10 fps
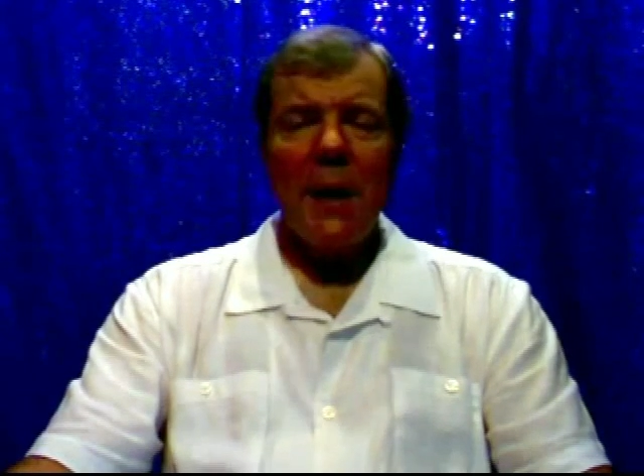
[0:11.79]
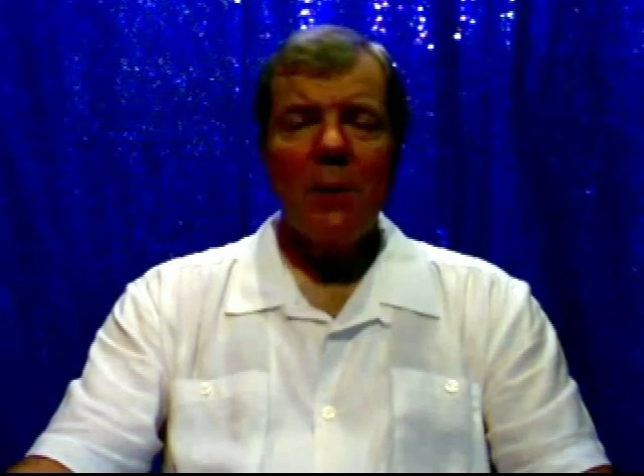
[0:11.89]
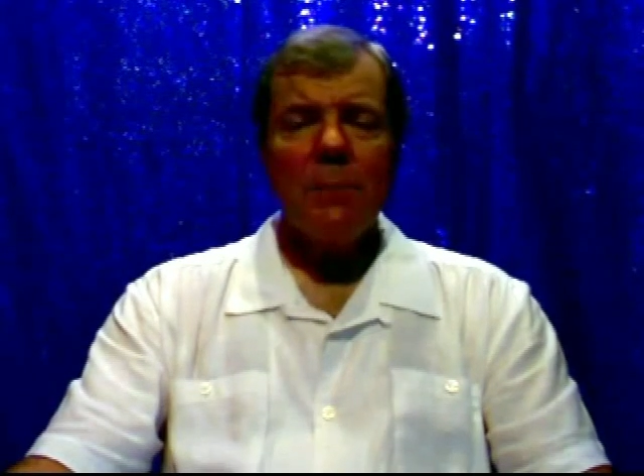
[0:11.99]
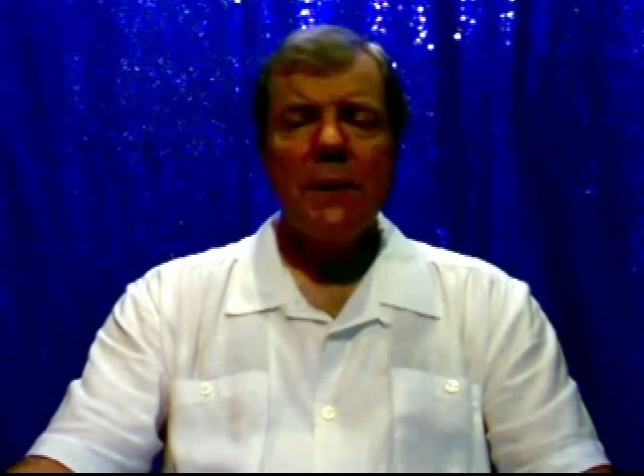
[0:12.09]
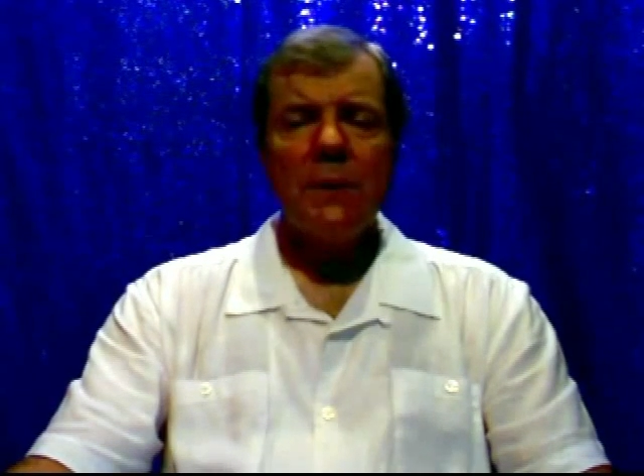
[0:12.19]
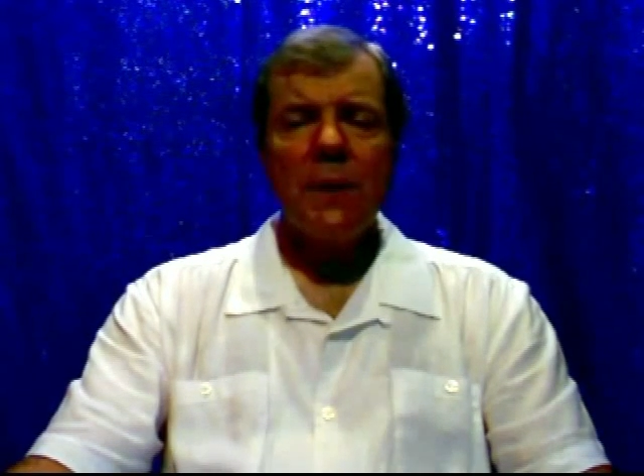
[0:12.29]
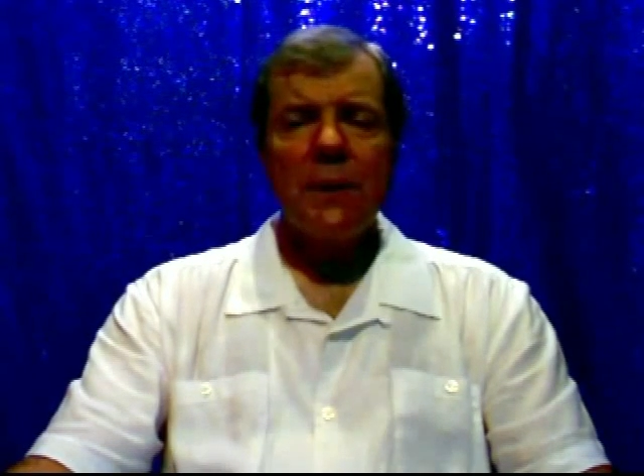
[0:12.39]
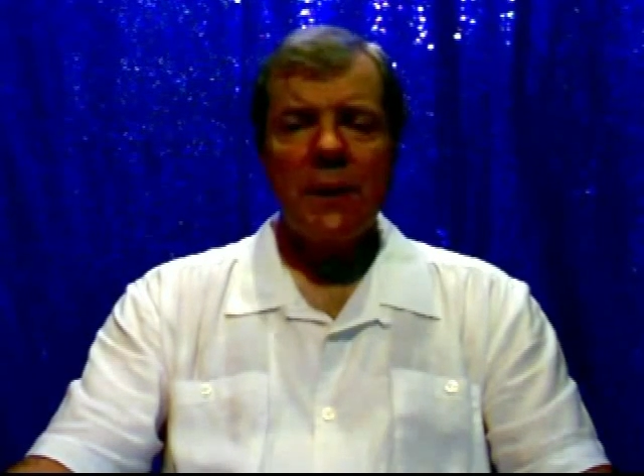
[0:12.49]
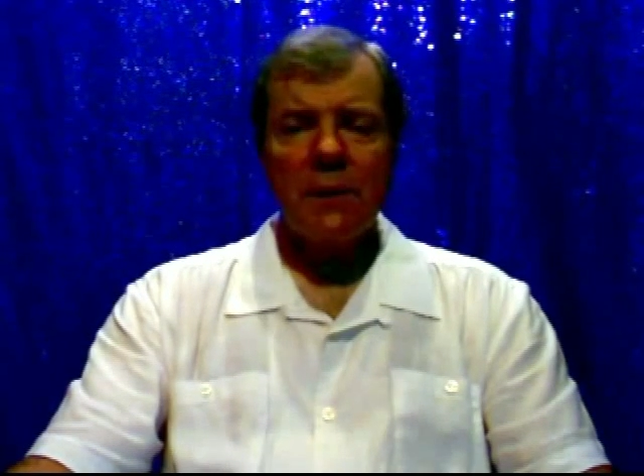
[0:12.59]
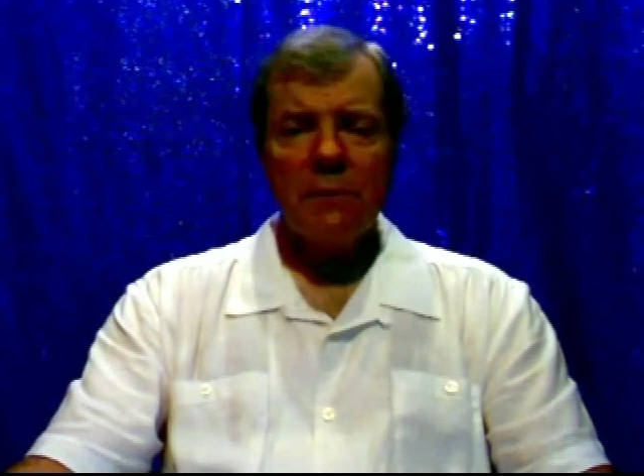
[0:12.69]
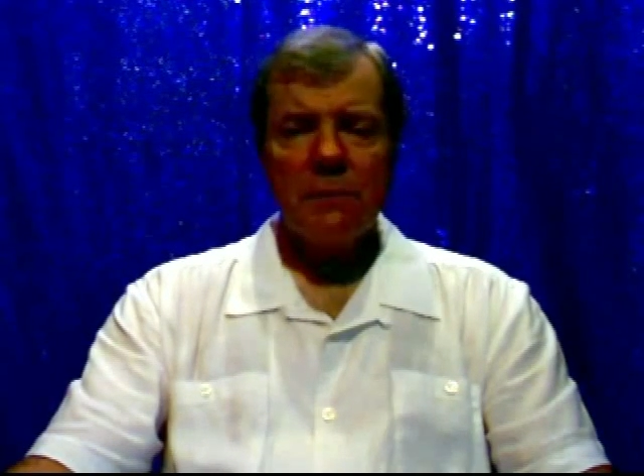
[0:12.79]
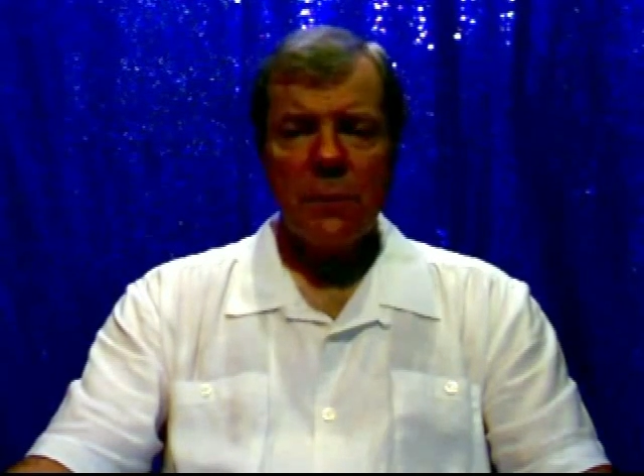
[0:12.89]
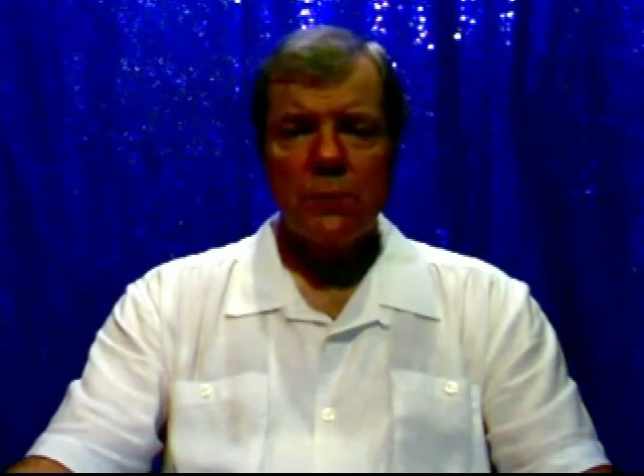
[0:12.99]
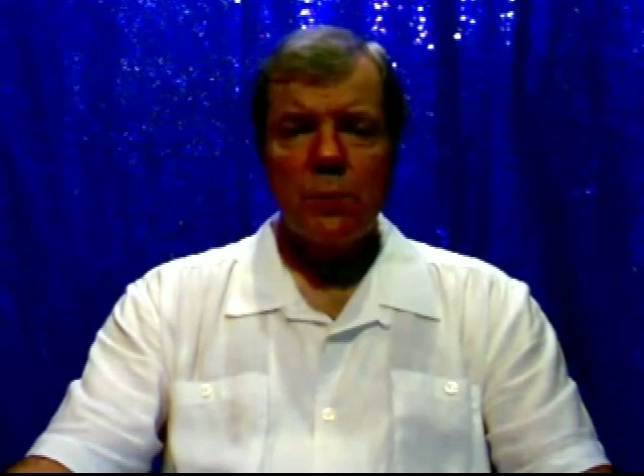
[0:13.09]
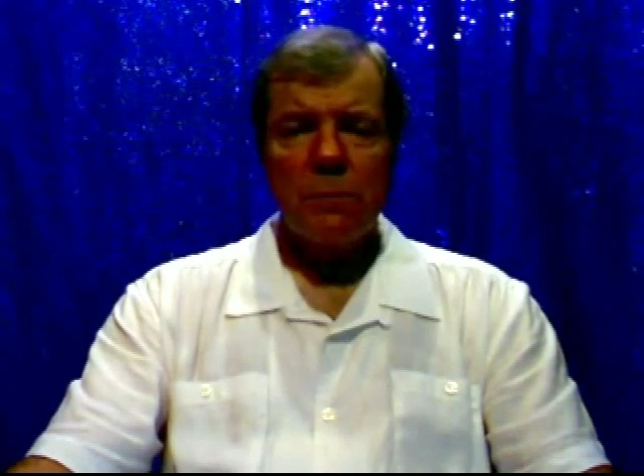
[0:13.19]
I'll be conducting
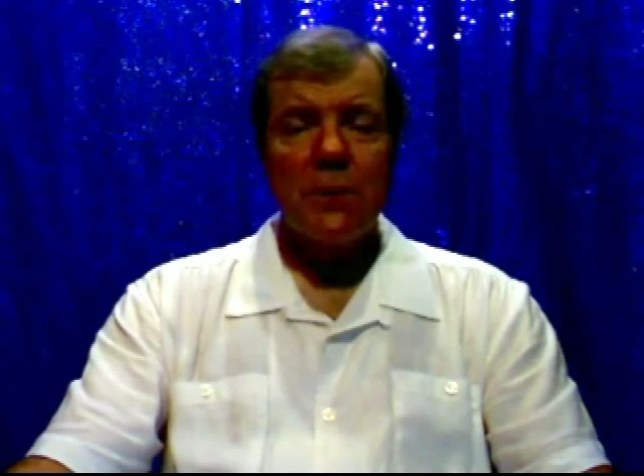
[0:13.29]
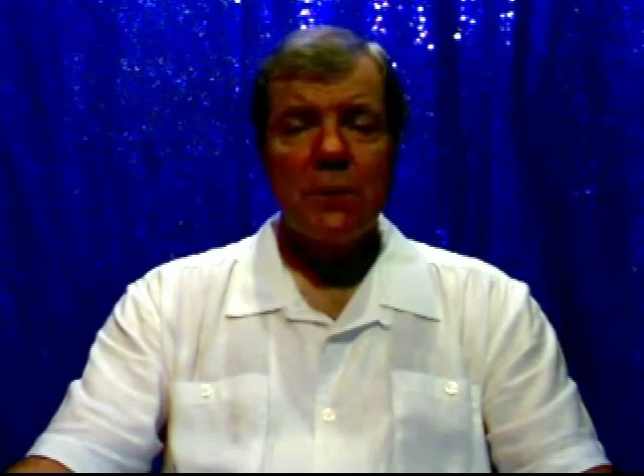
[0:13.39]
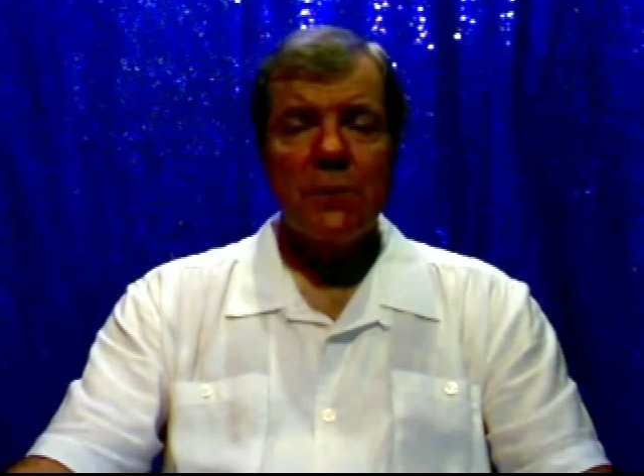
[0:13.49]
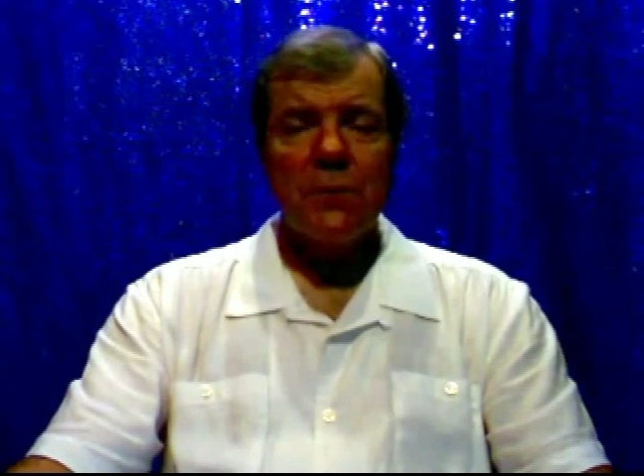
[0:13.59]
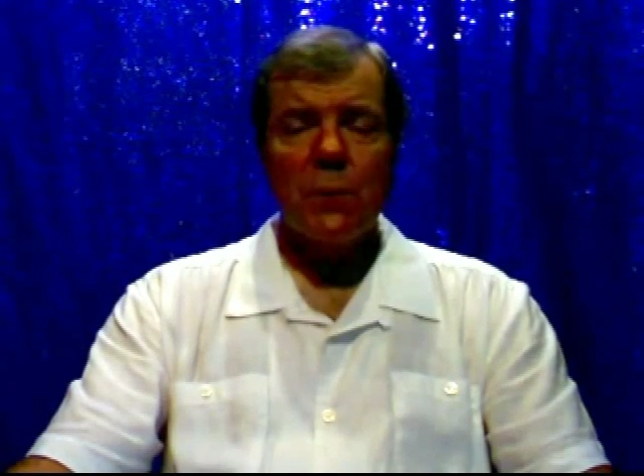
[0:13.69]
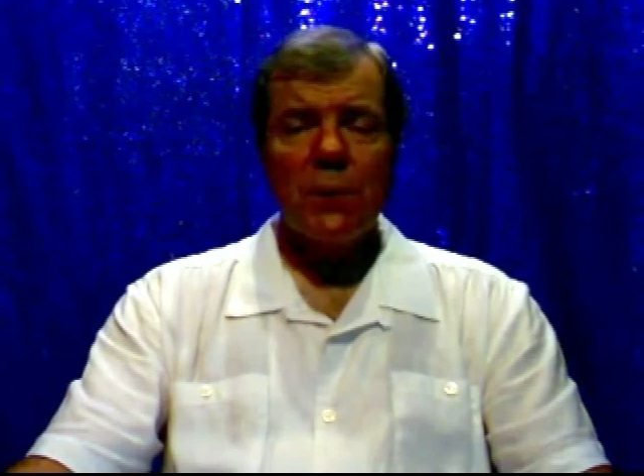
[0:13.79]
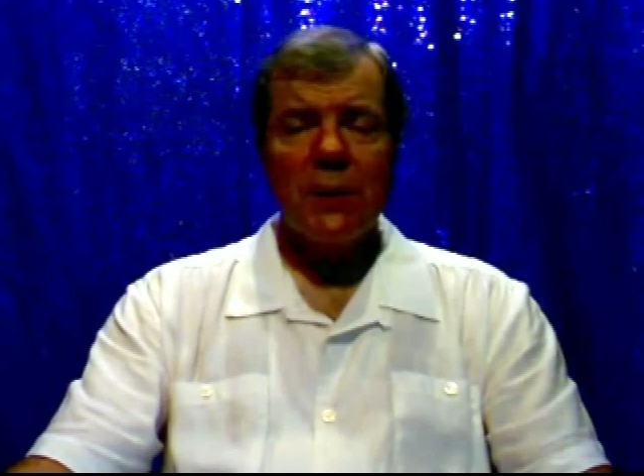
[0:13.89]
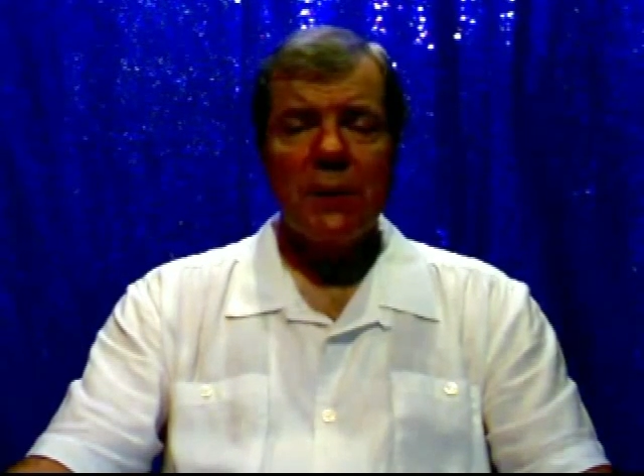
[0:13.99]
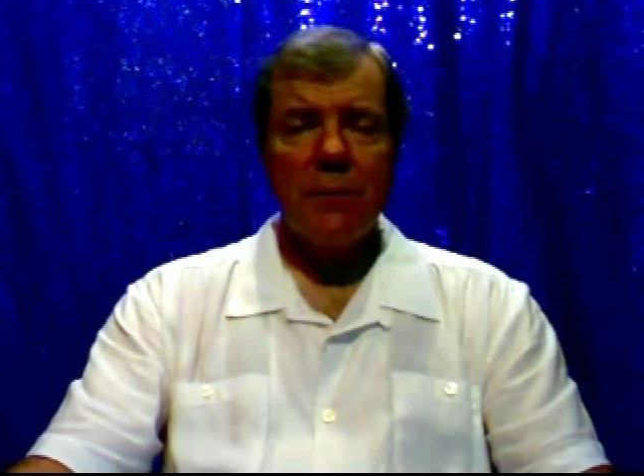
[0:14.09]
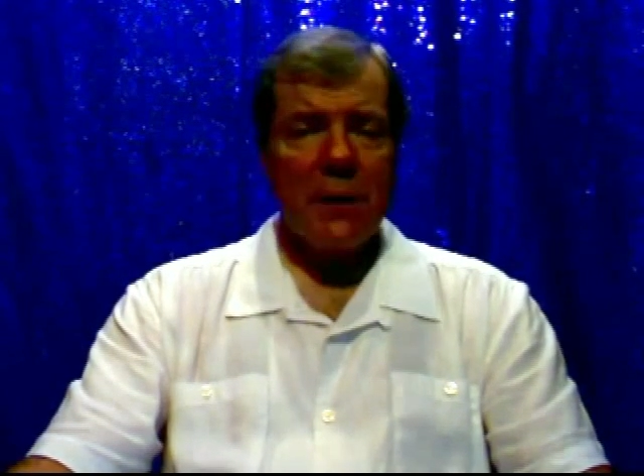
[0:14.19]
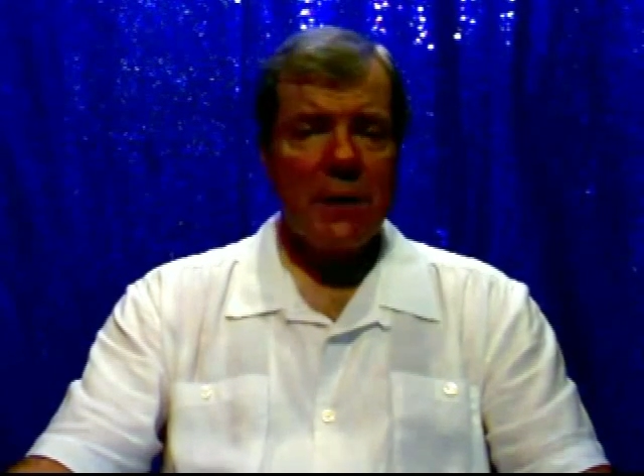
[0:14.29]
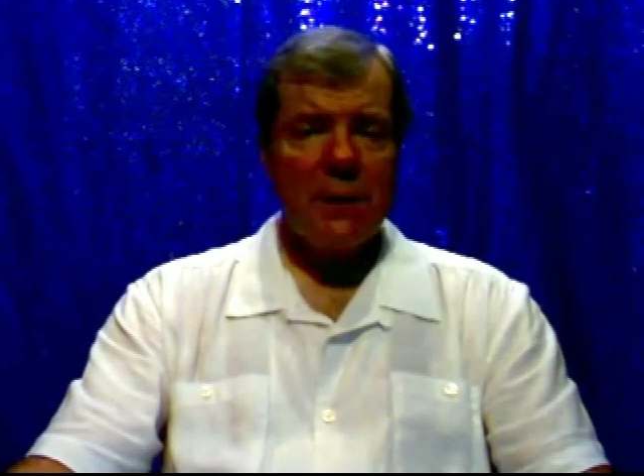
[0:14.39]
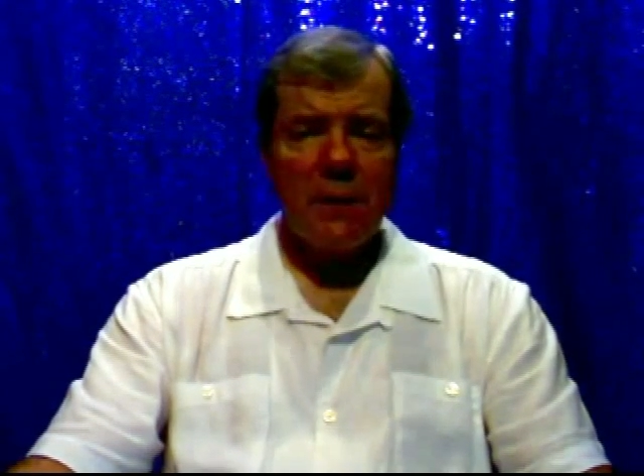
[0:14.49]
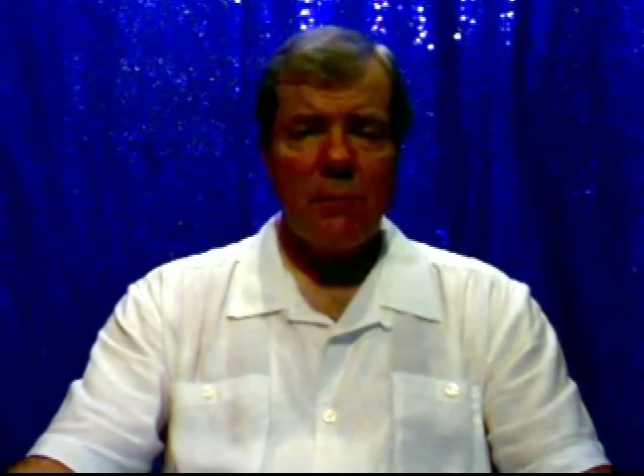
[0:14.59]
interviews with magicians who live in